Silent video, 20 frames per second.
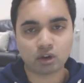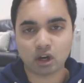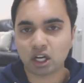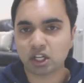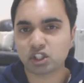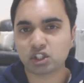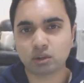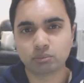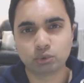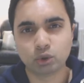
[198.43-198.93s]

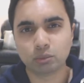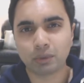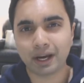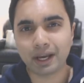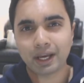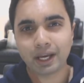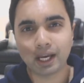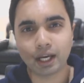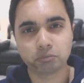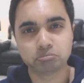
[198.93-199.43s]
I shampoo my
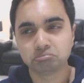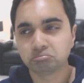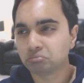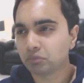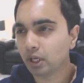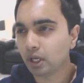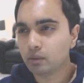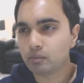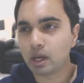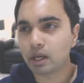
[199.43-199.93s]
hair
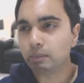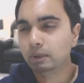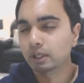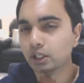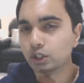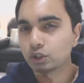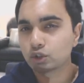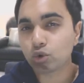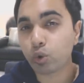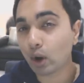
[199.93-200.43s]

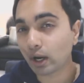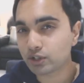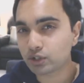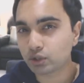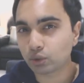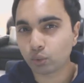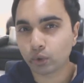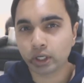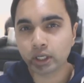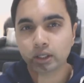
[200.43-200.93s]
maybe
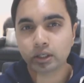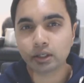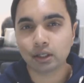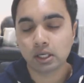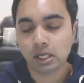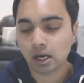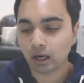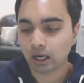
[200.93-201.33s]
twice a week.